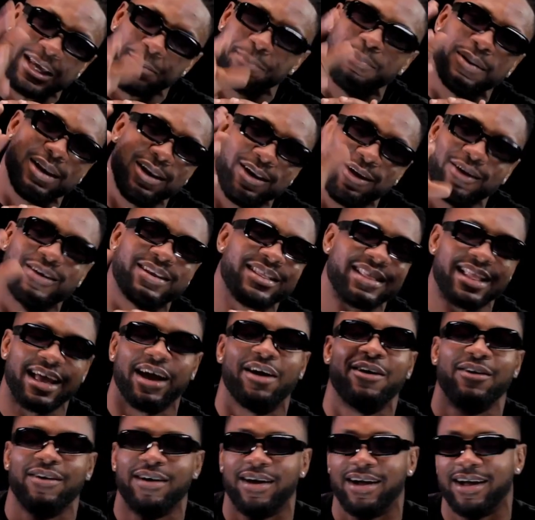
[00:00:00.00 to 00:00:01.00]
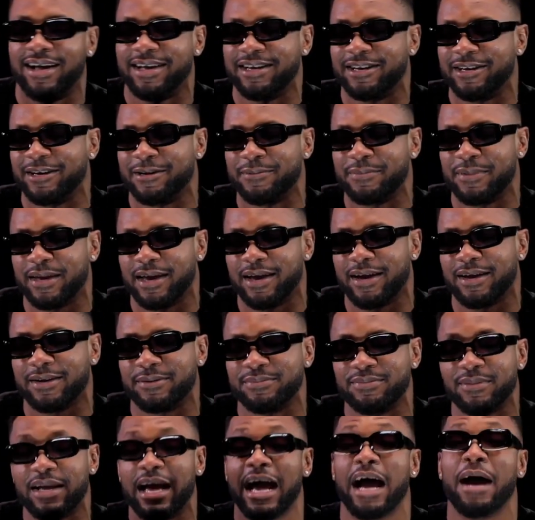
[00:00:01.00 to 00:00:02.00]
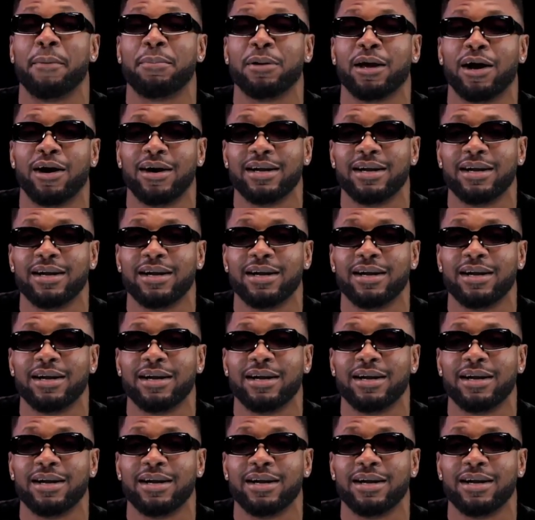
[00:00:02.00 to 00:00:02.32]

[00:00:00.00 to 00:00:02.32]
Keep it locked down. And yeah, happy